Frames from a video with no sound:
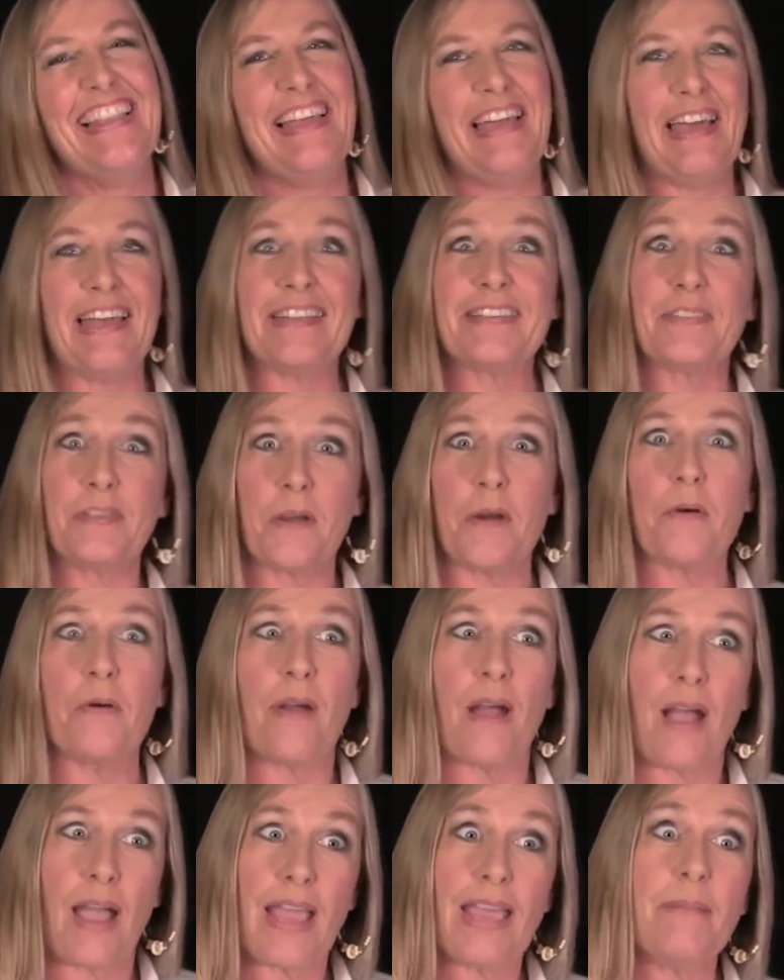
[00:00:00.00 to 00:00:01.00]
And
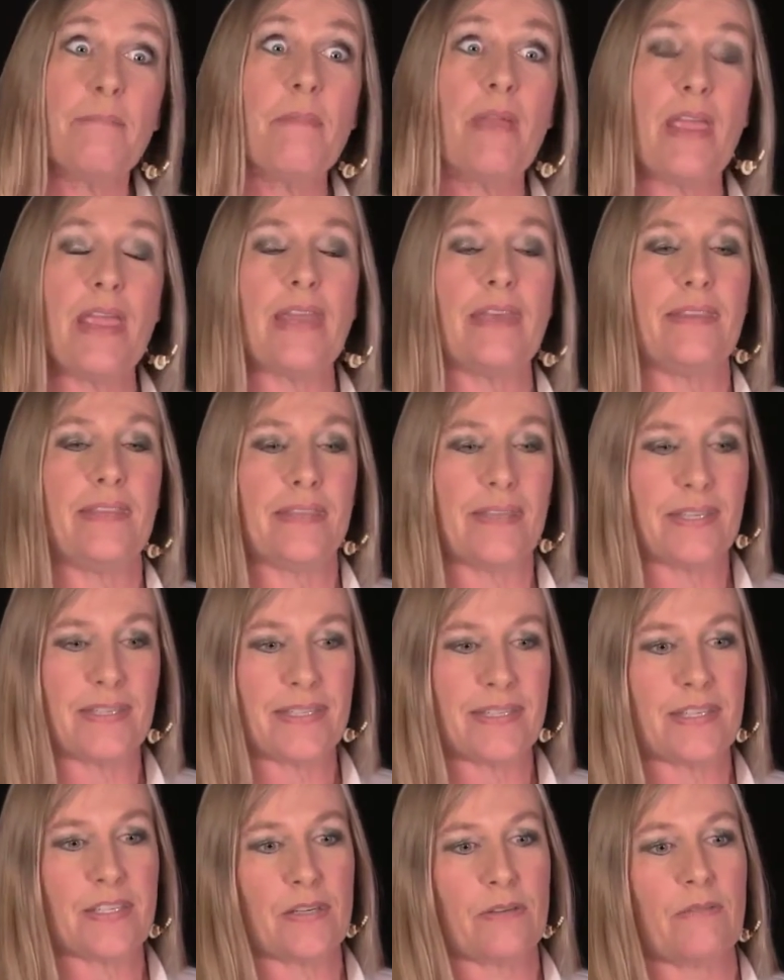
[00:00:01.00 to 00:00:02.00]
so I made the
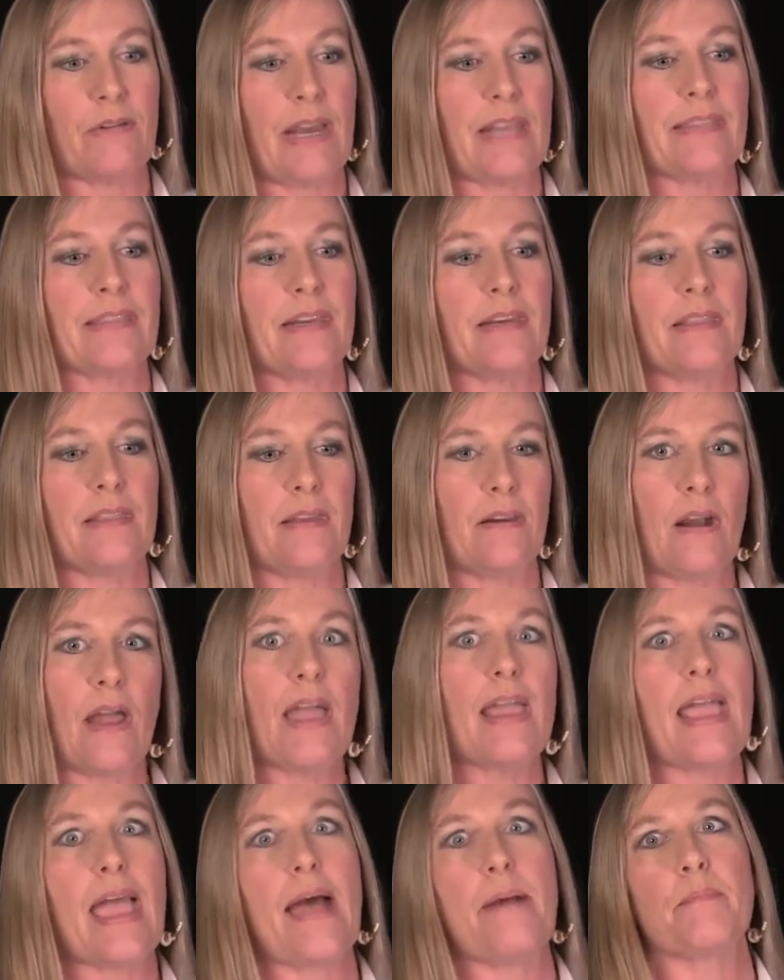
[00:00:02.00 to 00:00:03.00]
decision right then and there,
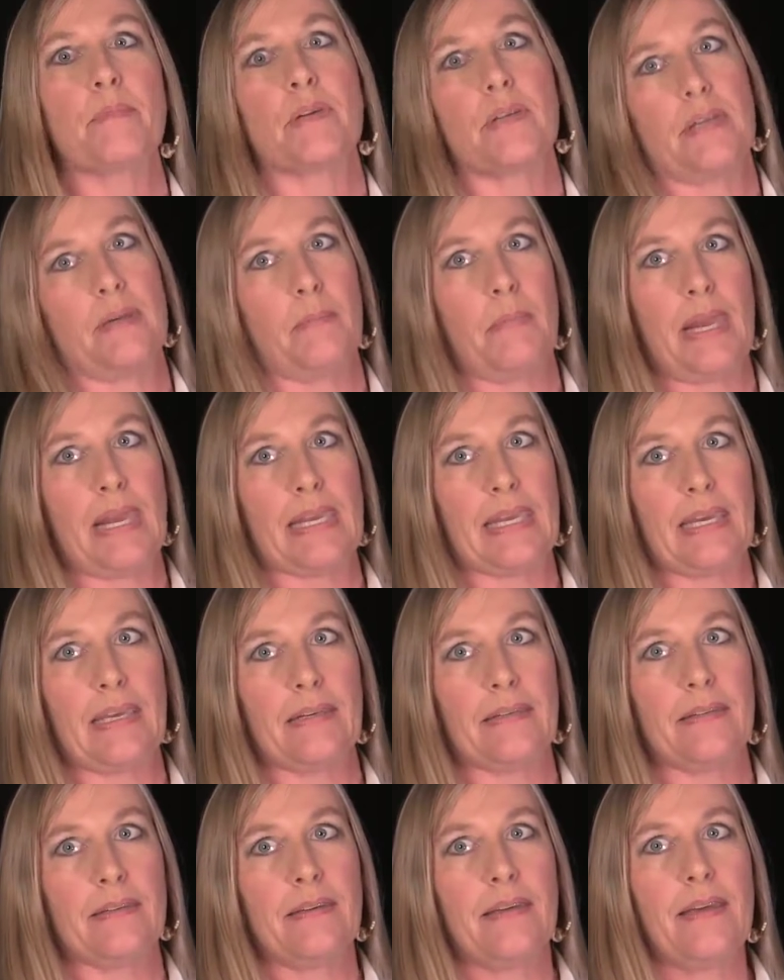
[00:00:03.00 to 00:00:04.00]
I am gonna make
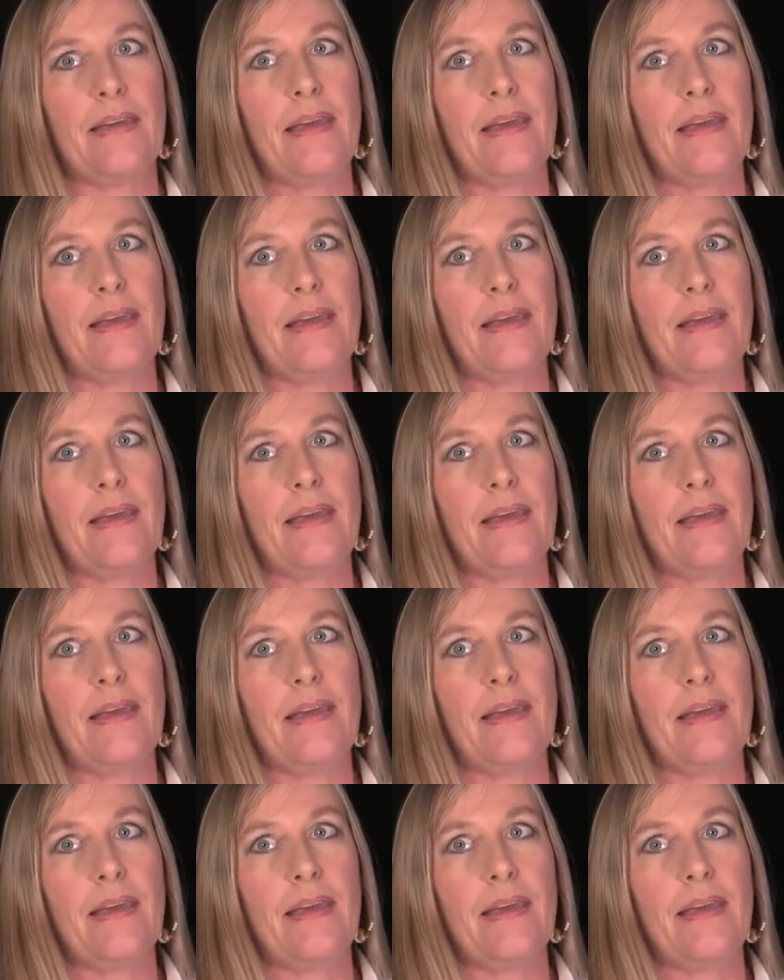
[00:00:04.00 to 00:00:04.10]
it.